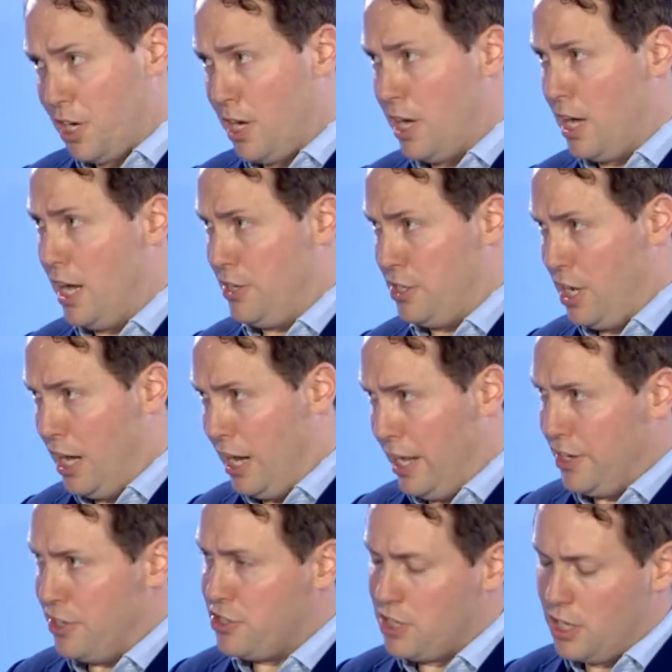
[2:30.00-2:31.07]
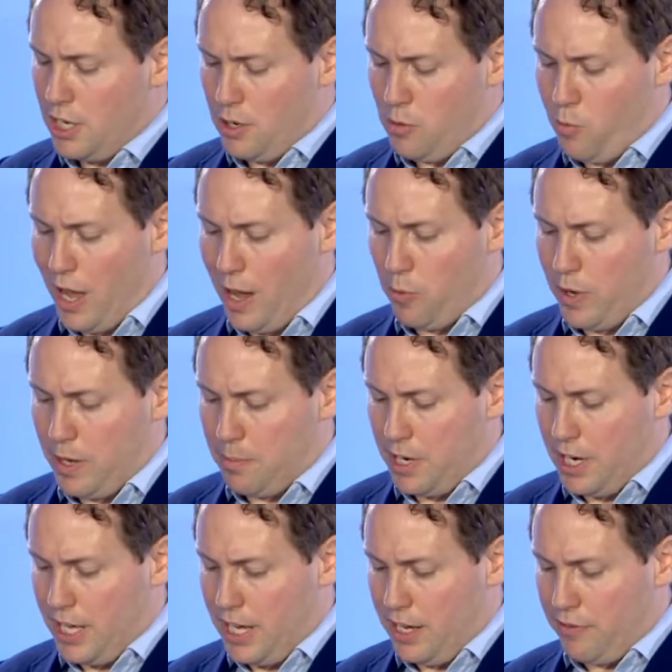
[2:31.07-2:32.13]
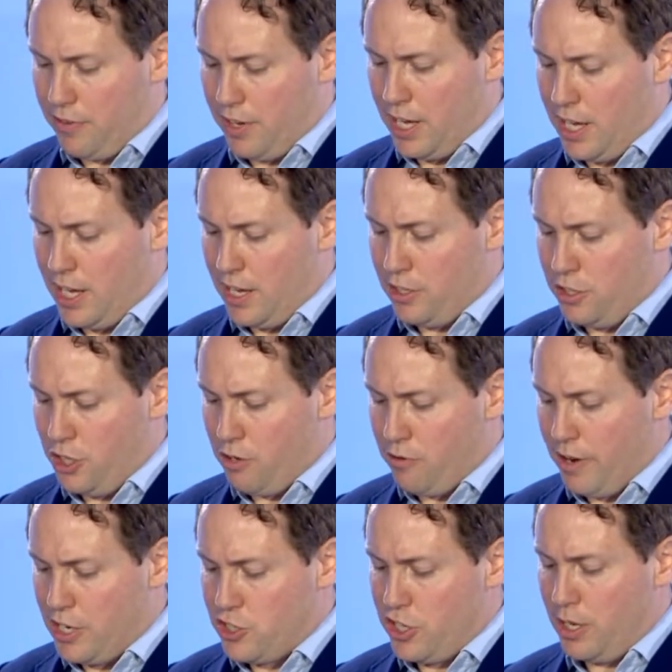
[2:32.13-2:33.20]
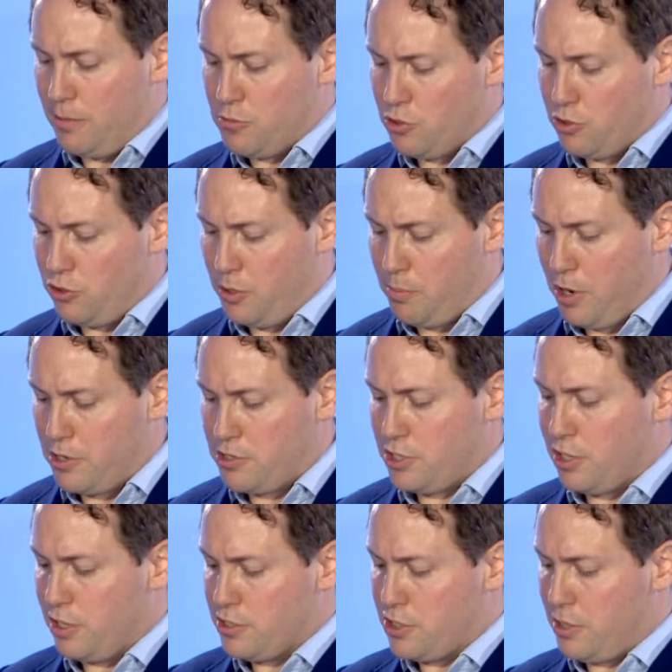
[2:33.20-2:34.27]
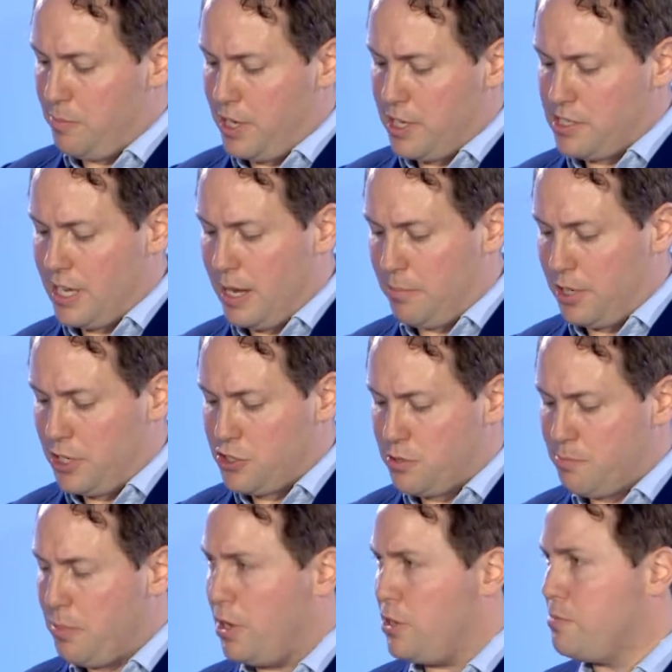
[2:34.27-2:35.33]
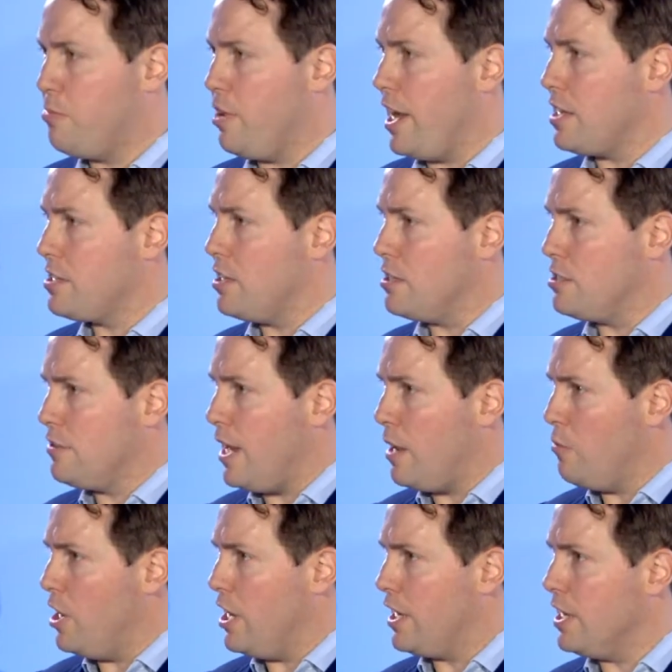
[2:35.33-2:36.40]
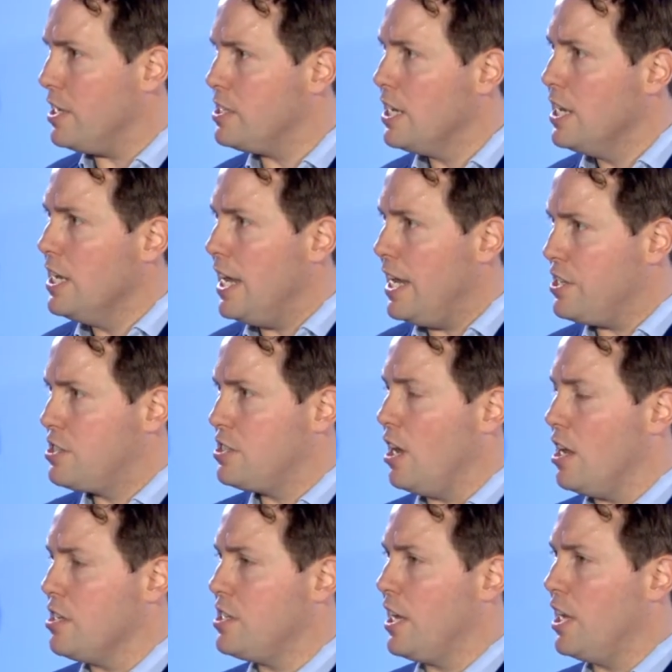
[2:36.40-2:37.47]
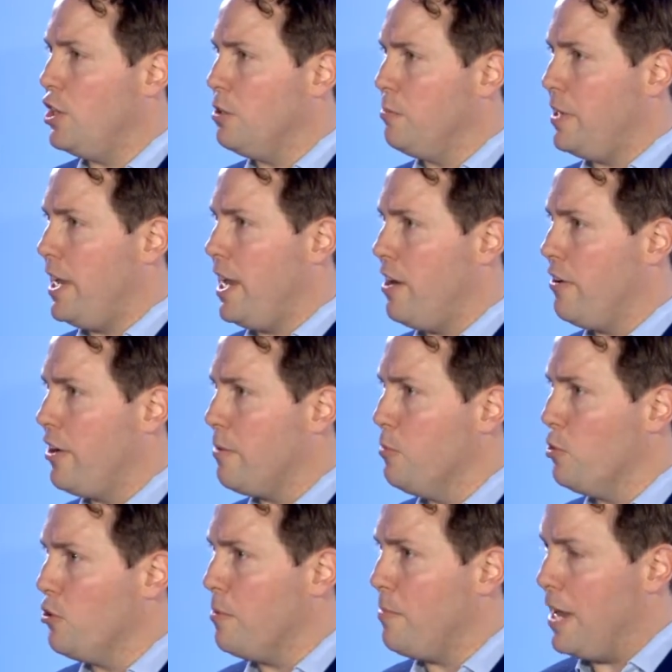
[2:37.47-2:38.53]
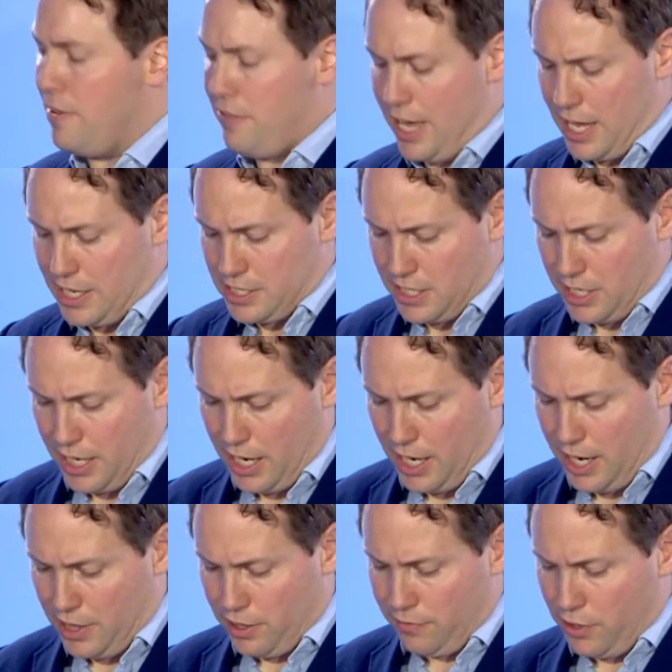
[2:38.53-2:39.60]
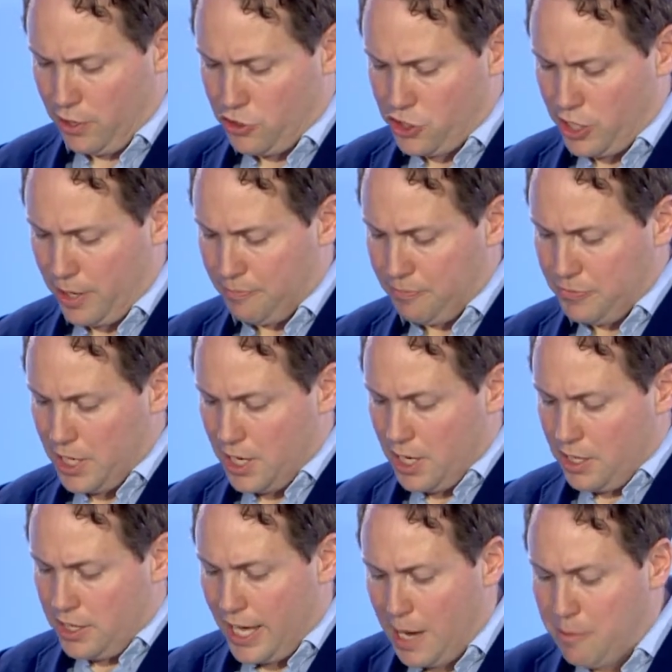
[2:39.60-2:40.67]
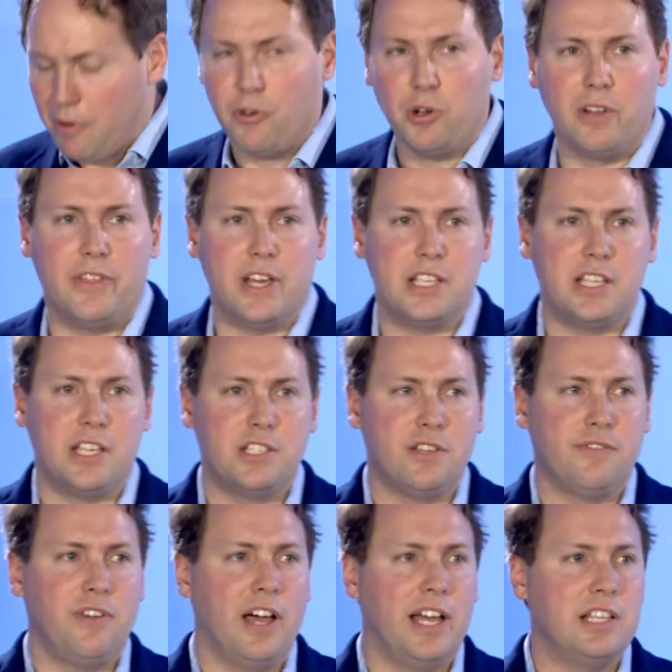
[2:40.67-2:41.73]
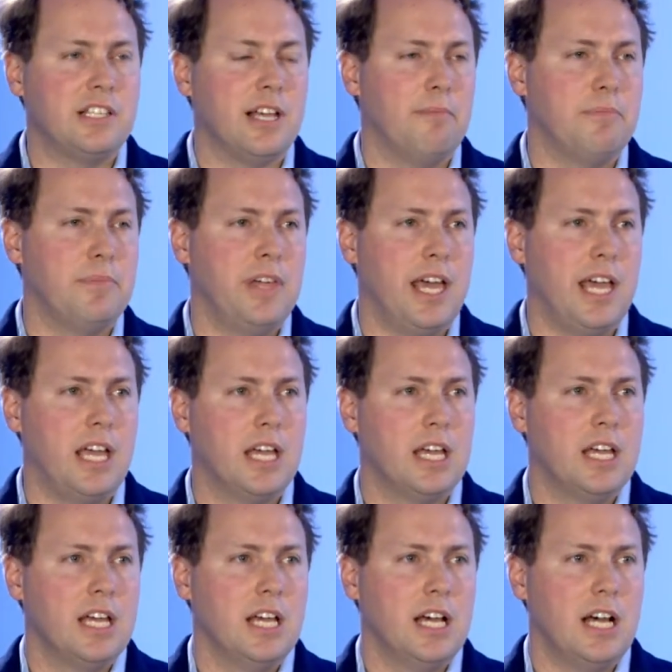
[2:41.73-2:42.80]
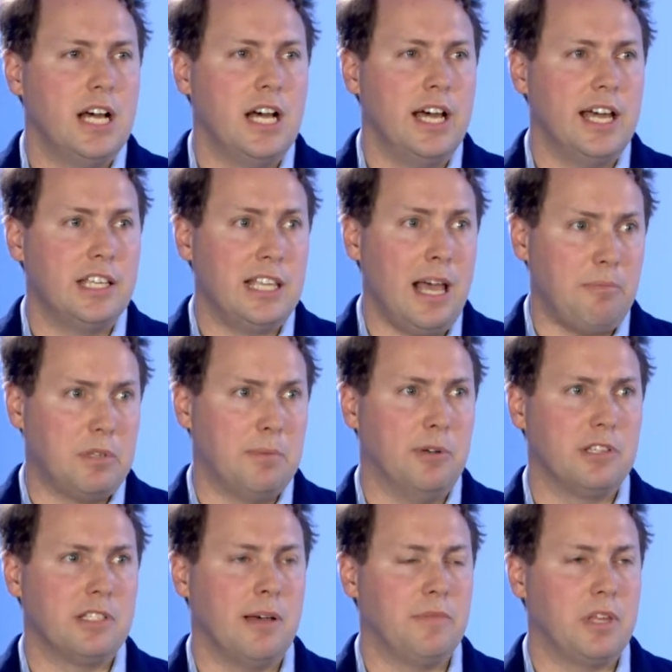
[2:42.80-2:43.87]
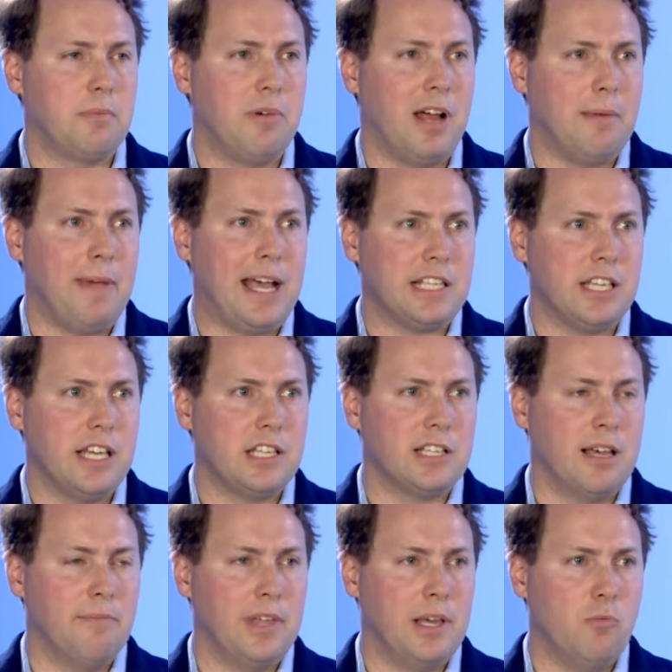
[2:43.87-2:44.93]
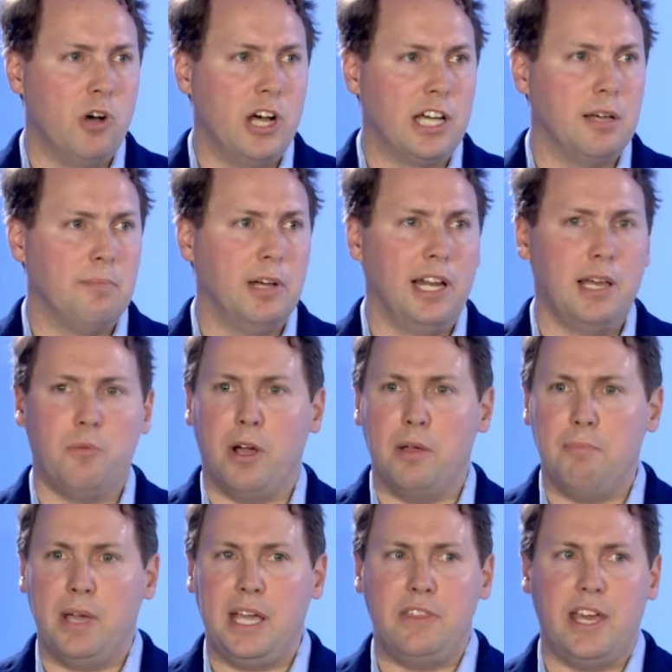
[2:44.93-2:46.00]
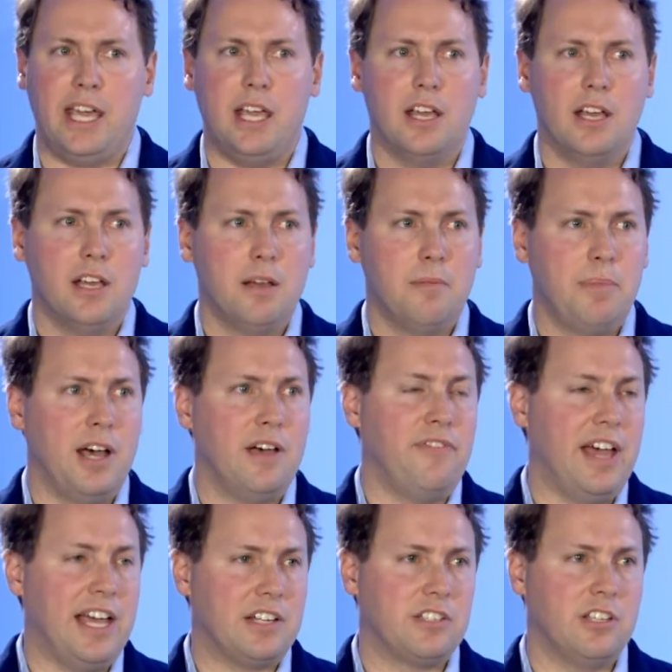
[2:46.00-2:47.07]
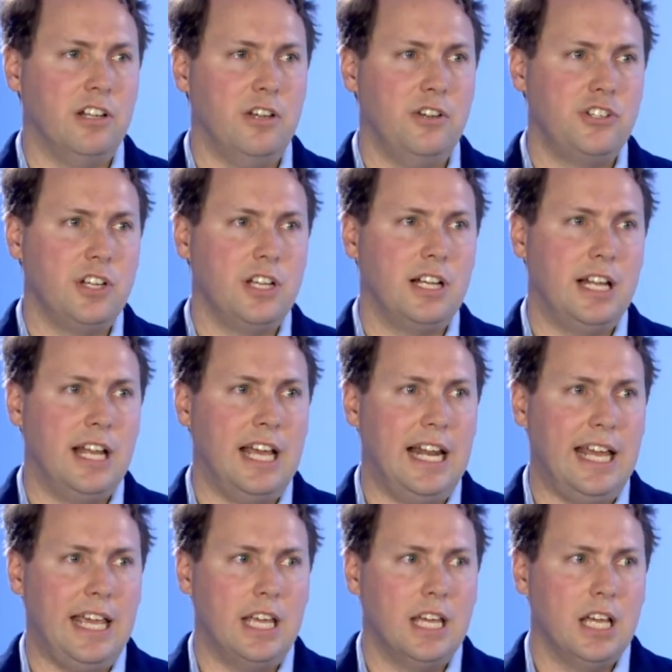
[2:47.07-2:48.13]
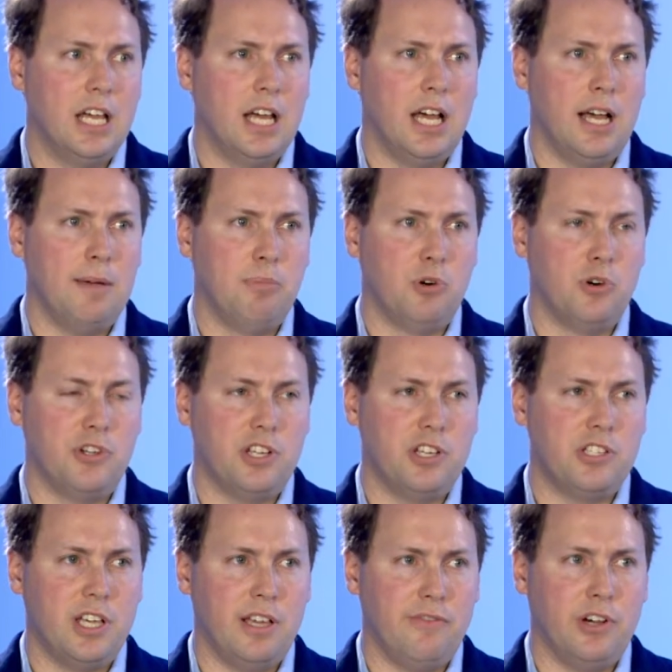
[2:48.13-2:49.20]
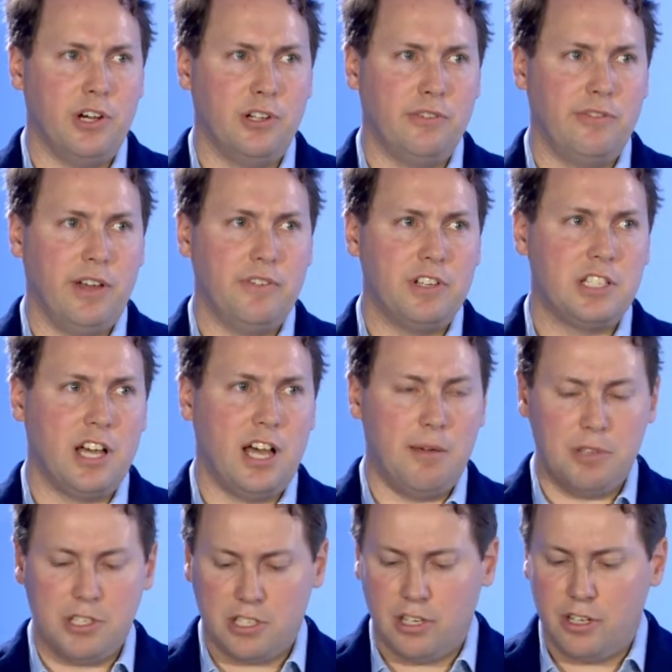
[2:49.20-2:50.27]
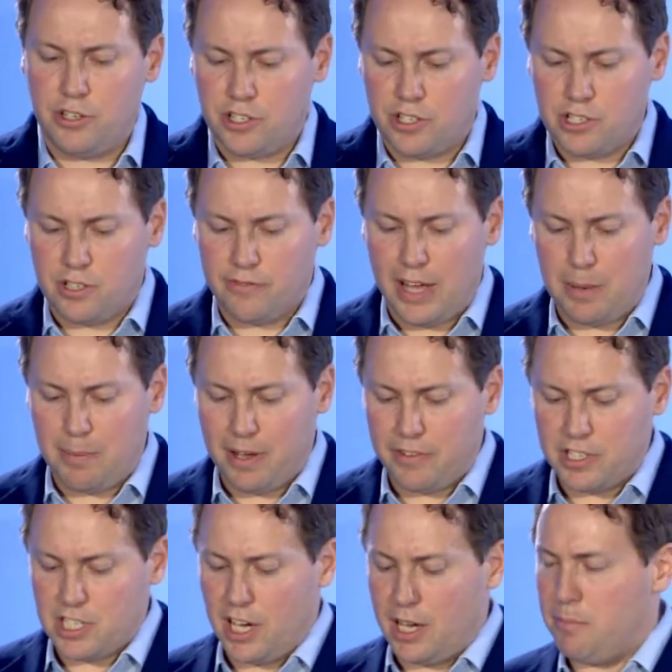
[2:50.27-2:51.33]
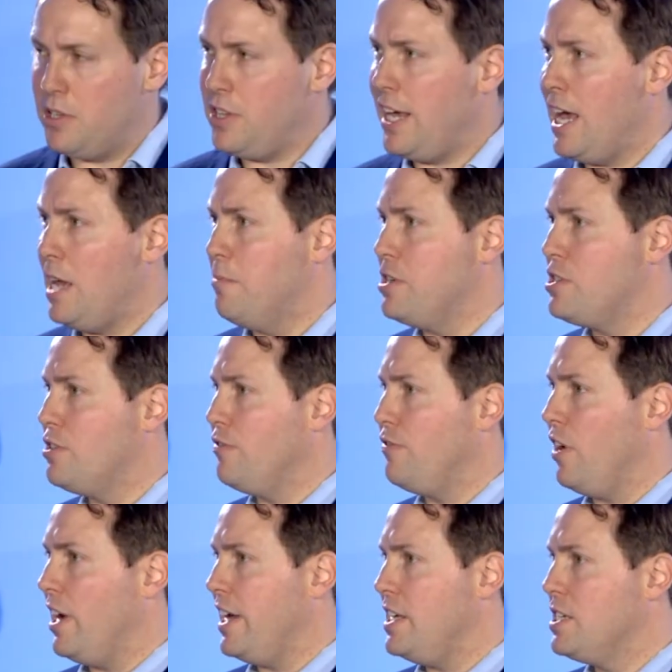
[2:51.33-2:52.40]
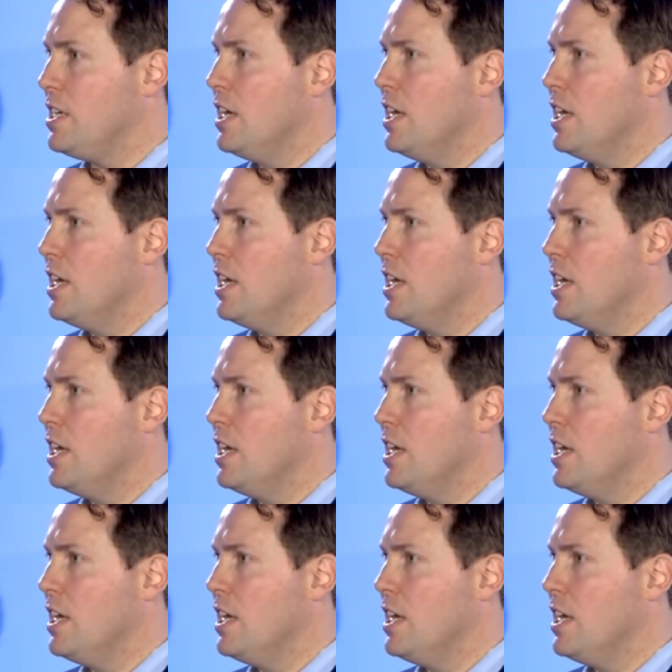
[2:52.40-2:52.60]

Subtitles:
and Ireland, where we believe new regimes or new protocols could be established post-Brexit. So that work is starting, and you'll be hearing more about that in the future. The aim of all of this is to find something acceptable, something pragmatic, something workable. It won't be the perfect solution. Clearly, borders evolve over time and solutions develop over time, but the aim is to find